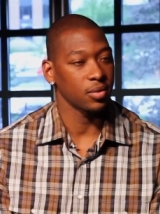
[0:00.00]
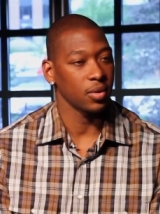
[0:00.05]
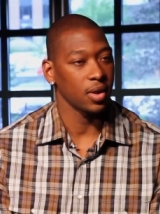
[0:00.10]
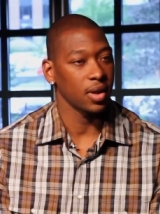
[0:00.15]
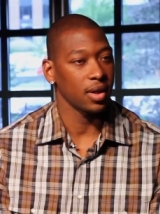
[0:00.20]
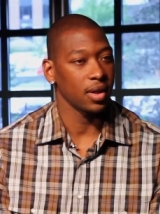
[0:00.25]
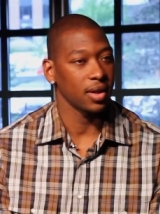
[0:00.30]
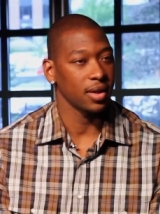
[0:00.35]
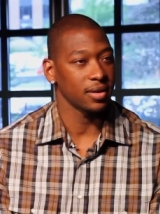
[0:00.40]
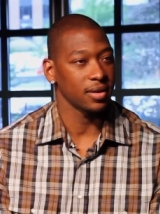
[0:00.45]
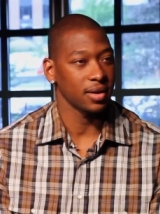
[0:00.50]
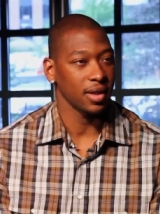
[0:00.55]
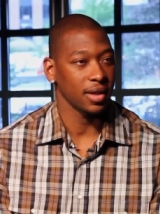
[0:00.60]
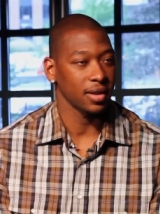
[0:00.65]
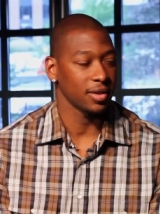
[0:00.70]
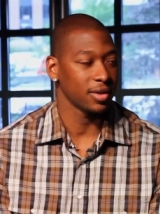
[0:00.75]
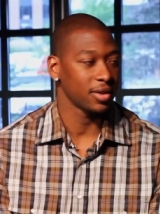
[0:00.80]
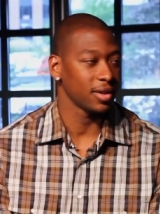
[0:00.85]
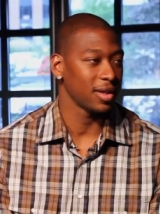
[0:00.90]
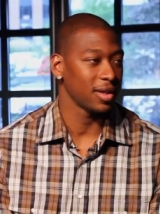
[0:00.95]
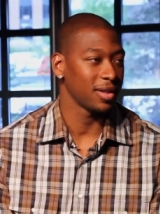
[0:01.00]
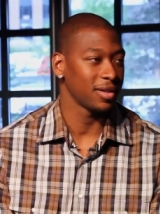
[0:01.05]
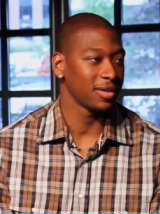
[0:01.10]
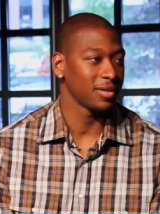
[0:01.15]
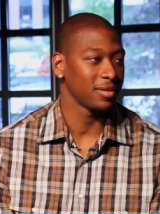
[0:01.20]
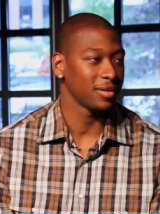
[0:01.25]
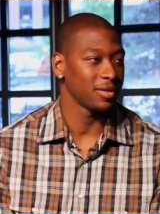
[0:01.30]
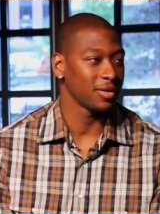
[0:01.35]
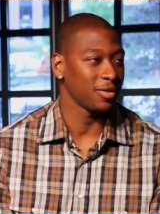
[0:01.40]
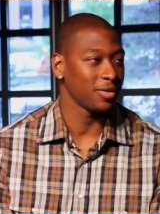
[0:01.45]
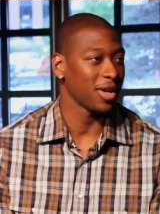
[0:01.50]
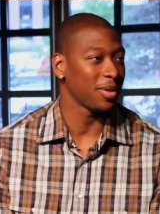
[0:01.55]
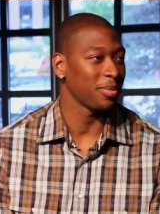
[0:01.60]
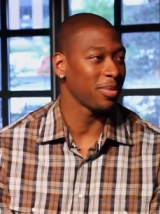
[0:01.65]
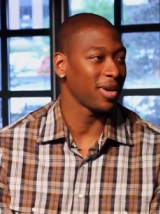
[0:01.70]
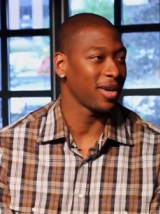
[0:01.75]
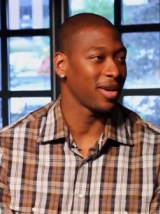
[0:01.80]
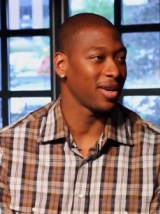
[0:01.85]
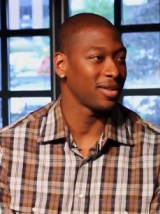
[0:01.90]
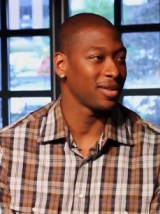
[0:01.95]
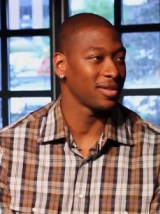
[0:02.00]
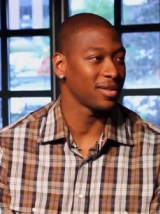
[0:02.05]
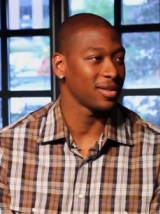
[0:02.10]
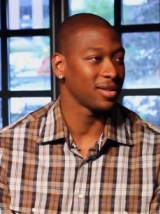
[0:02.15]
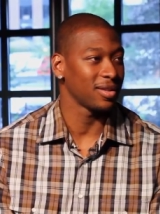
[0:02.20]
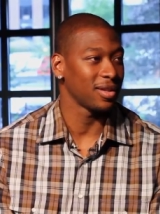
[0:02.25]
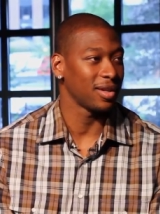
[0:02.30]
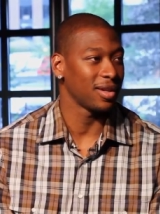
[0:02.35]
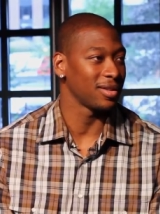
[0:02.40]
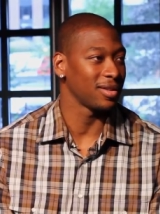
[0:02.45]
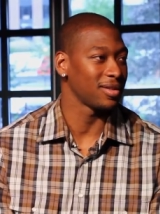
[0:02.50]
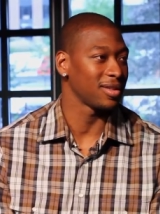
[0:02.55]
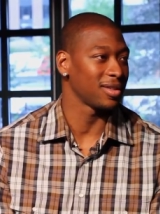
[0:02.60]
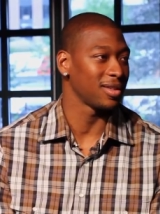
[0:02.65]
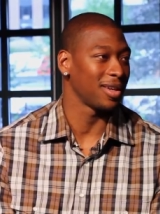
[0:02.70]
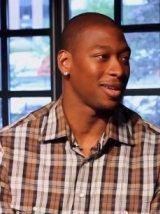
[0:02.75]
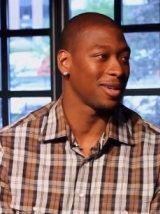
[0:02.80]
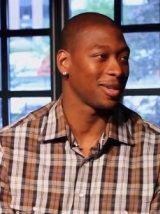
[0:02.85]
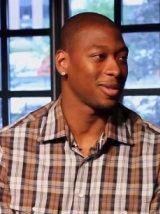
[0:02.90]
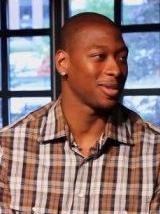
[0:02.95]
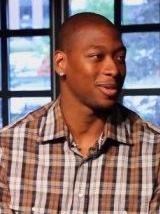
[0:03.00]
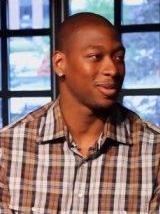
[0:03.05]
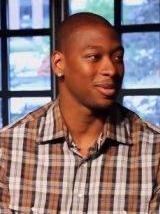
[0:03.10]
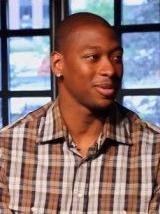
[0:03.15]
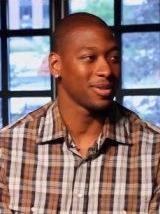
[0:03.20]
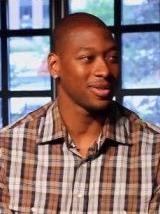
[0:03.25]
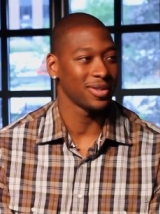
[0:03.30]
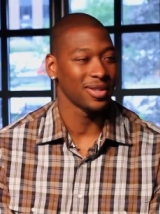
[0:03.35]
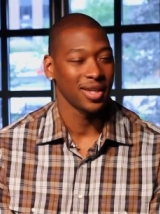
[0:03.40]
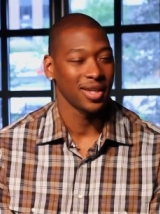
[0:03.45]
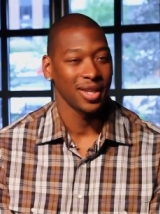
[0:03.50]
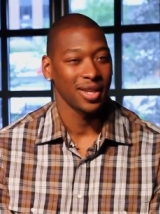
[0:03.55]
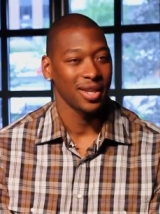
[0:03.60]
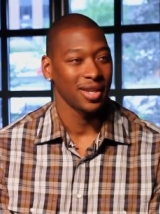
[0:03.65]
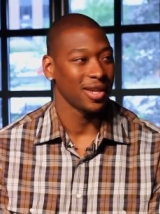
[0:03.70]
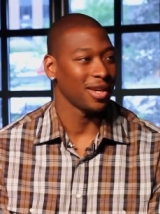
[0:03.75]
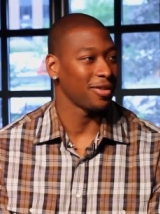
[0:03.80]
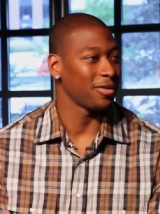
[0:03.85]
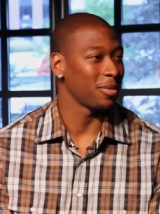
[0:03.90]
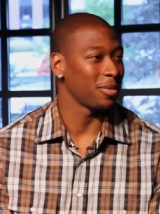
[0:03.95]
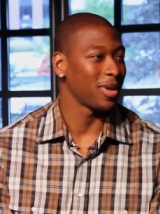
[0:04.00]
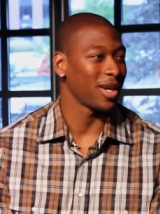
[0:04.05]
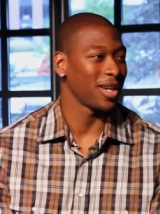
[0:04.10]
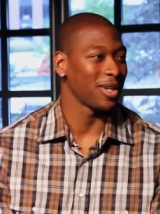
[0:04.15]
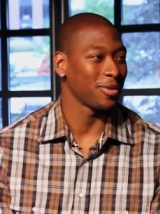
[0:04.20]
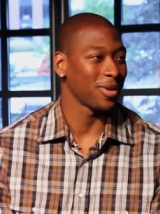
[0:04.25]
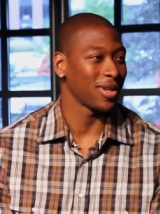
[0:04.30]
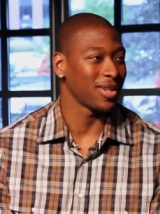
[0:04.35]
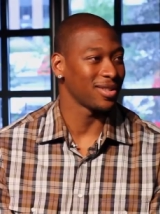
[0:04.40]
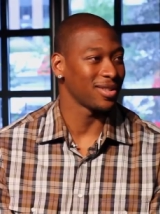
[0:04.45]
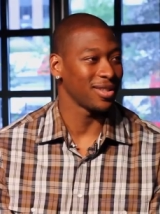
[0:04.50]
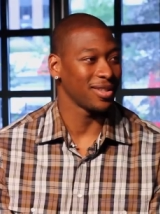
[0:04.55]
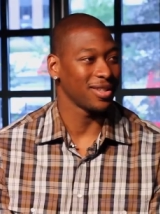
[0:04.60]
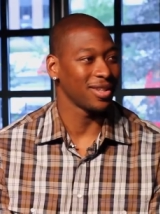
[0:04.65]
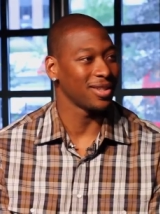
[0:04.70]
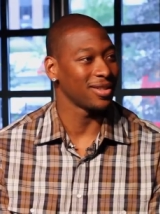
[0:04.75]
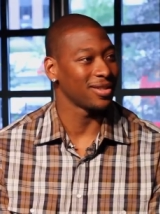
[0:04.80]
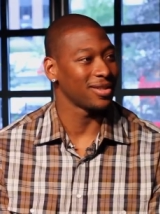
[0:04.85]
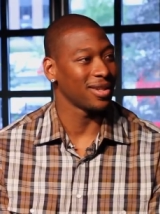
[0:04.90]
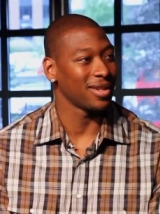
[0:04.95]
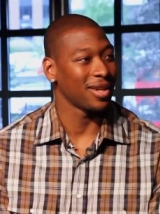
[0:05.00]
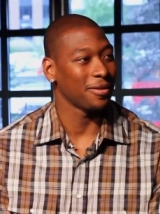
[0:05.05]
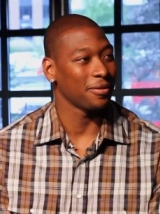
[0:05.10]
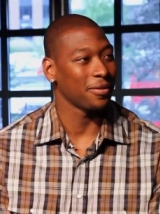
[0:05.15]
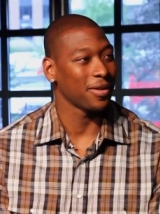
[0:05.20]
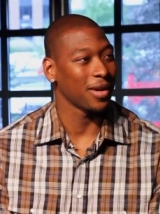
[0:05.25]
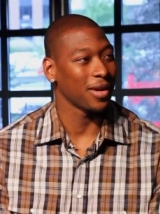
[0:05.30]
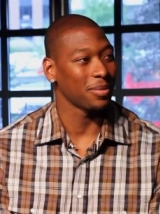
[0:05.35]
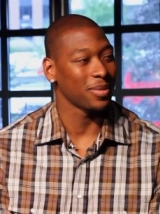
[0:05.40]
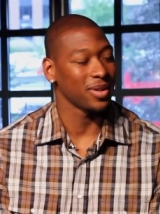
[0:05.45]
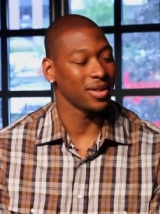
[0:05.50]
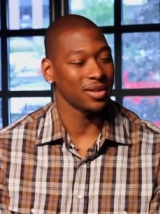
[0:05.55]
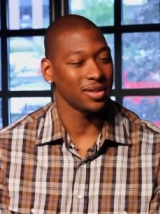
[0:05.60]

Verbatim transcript: well as like you said, grandparents and aunts and uncles everybody raised the kids in our family.